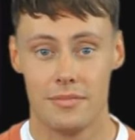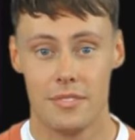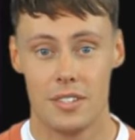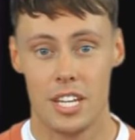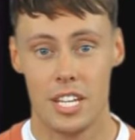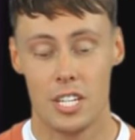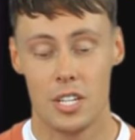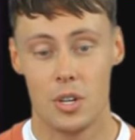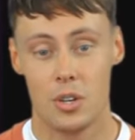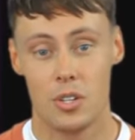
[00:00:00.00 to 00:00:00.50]

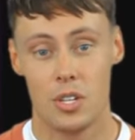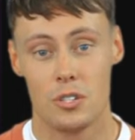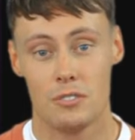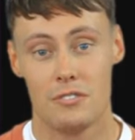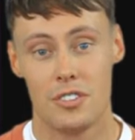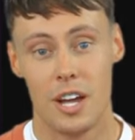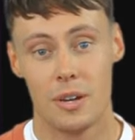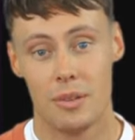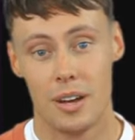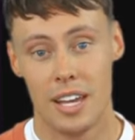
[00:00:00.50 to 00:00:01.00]
The
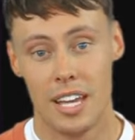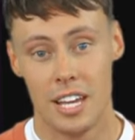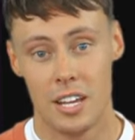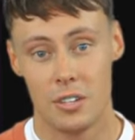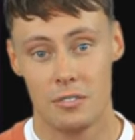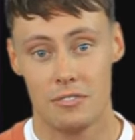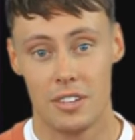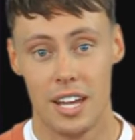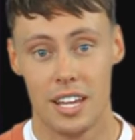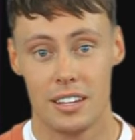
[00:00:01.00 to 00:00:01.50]
user-friendly
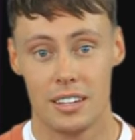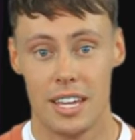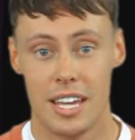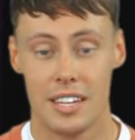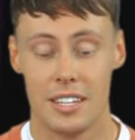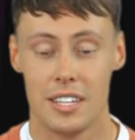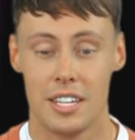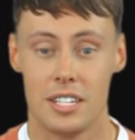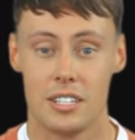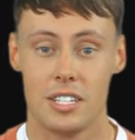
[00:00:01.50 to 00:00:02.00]
interface
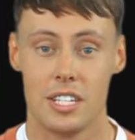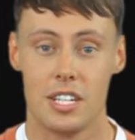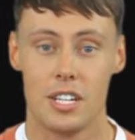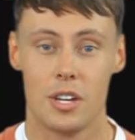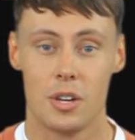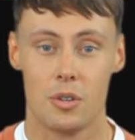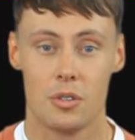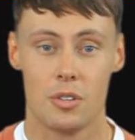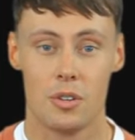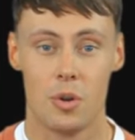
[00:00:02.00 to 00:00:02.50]
and
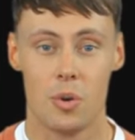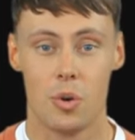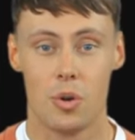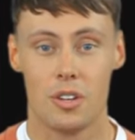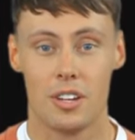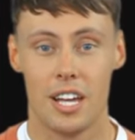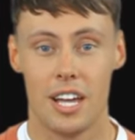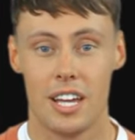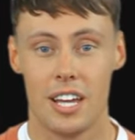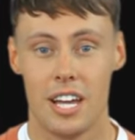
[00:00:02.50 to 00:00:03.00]
easy-to-use
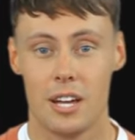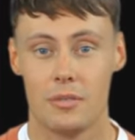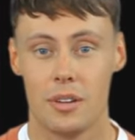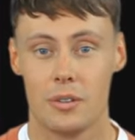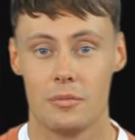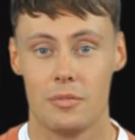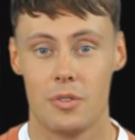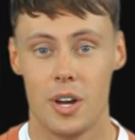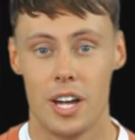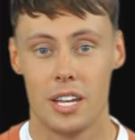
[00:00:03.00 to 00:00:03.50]
tools have
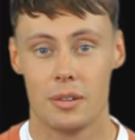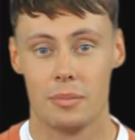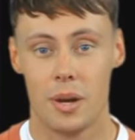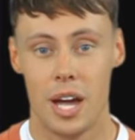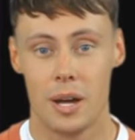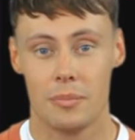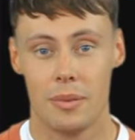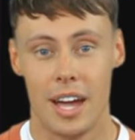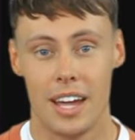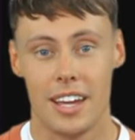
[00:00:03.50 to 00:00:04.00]
been praised
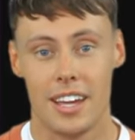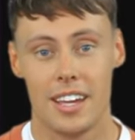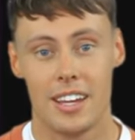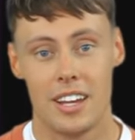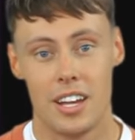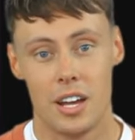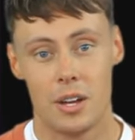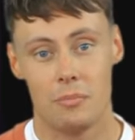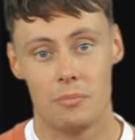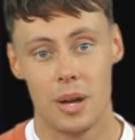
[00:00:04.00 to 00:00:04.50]
by many,
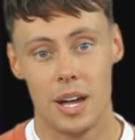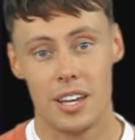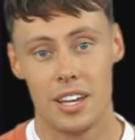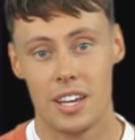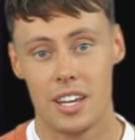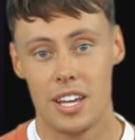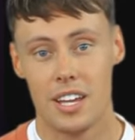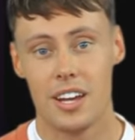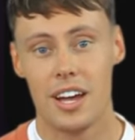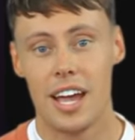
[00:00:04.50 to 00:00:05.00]

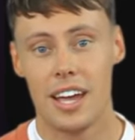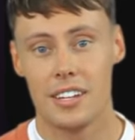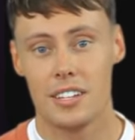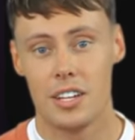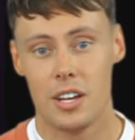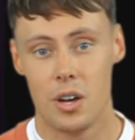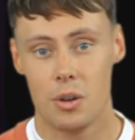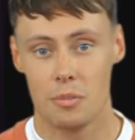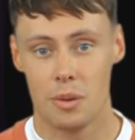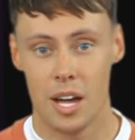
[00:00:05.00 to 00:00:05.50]
making it an
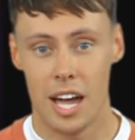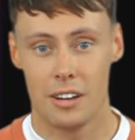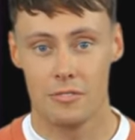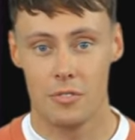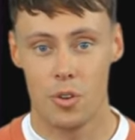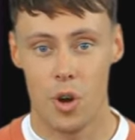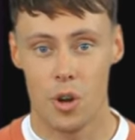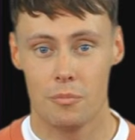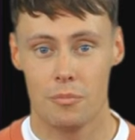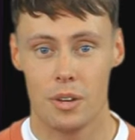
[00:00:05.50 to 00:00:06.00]
ideal
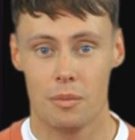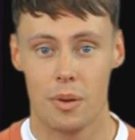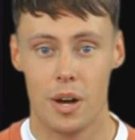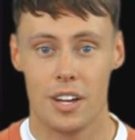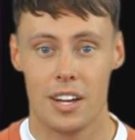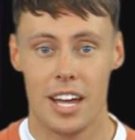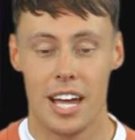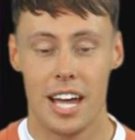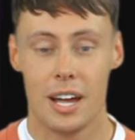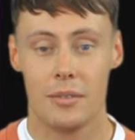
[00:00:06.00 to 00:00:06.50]
platform for
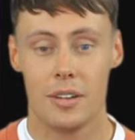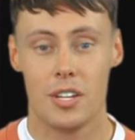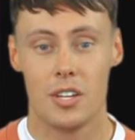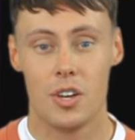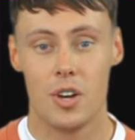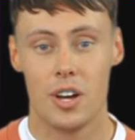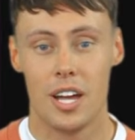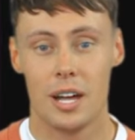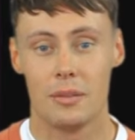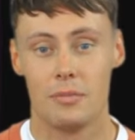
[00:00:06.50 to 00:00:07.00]
both
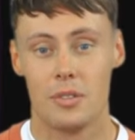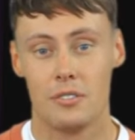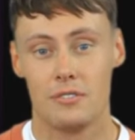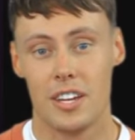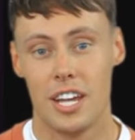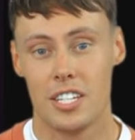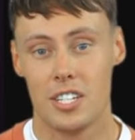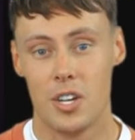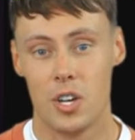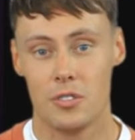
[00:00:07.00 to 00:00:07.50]
amateur and
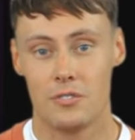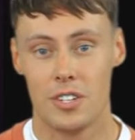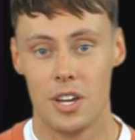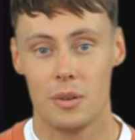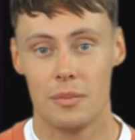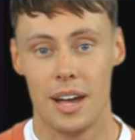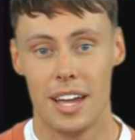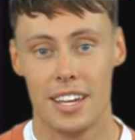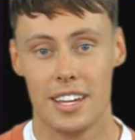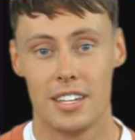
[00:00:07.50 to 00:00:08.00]
professional
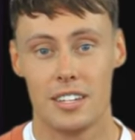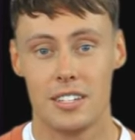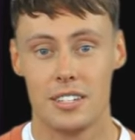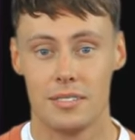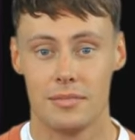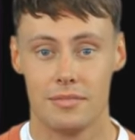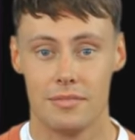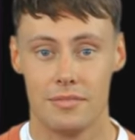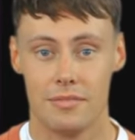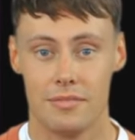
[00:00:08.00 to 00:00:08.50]

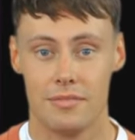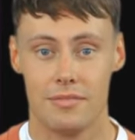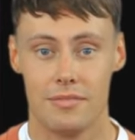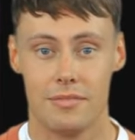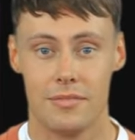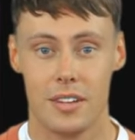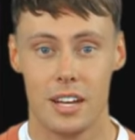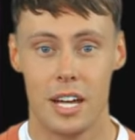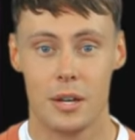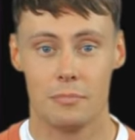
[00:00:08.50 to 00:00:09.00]
filmmakers.
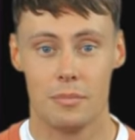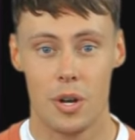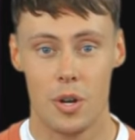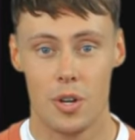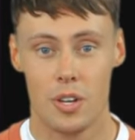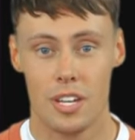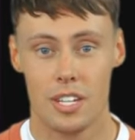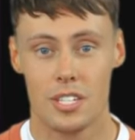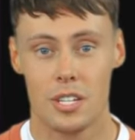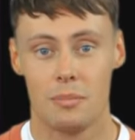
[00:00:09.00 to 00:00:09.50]
The
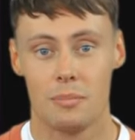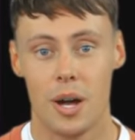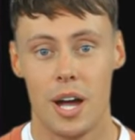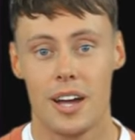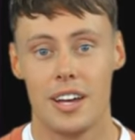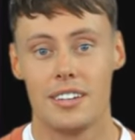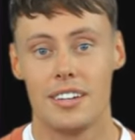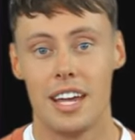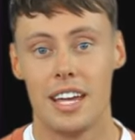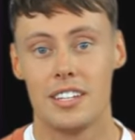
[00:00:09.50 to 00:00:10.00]
ability to
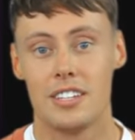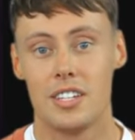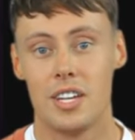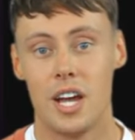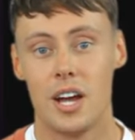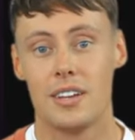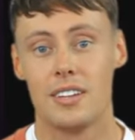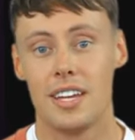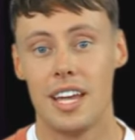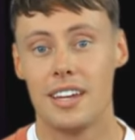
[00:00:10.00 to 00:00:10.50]
monetize
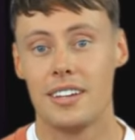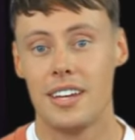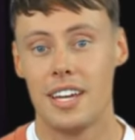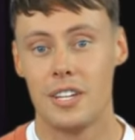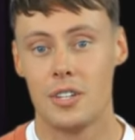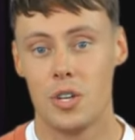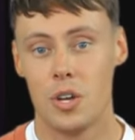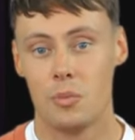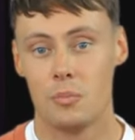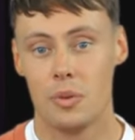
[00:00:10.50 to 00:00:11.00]
content
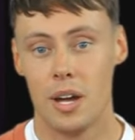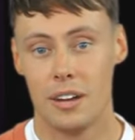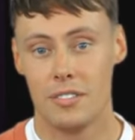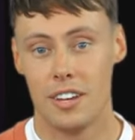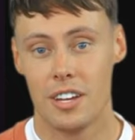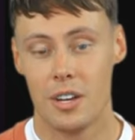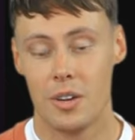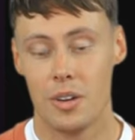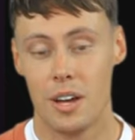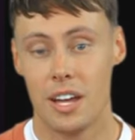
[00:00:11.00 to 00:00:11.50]
and earn
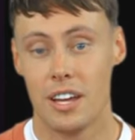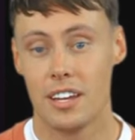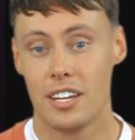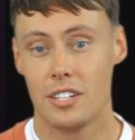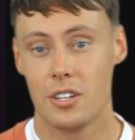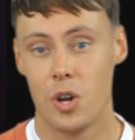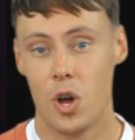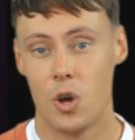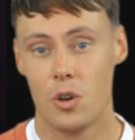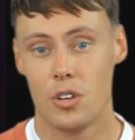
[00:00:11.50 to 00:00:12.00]
revenue
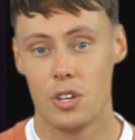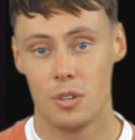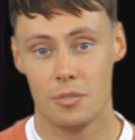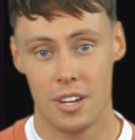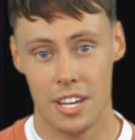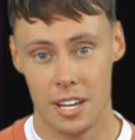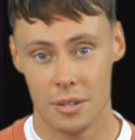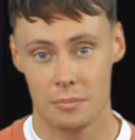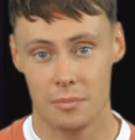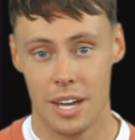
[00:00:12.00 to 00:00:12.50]
has also
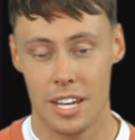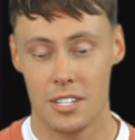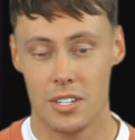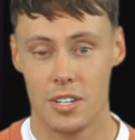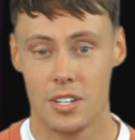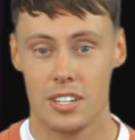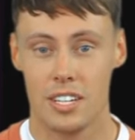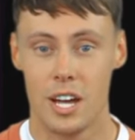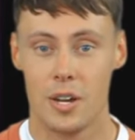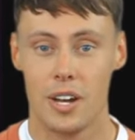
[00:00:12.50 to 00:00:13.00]
been a
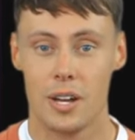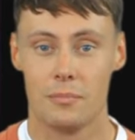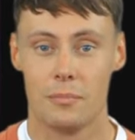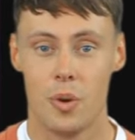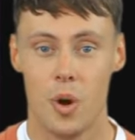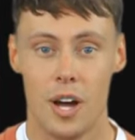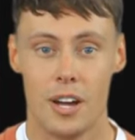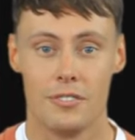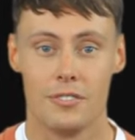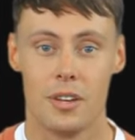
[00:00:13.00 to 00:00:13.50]
major selling
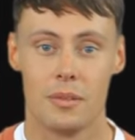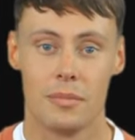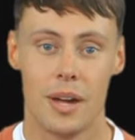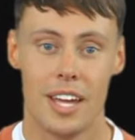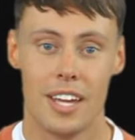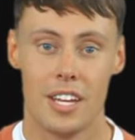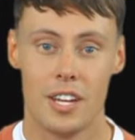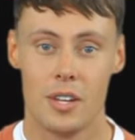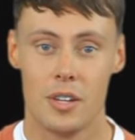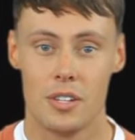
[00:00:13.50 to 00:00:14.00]
point for
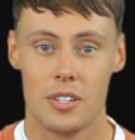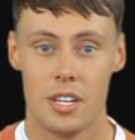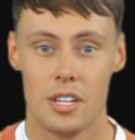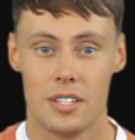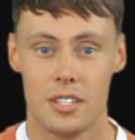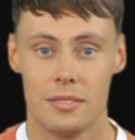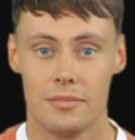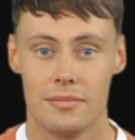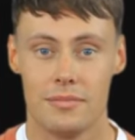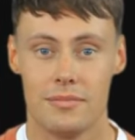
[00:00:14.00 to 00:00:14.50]
many
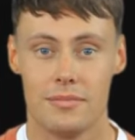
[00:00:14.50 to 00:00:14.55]
users.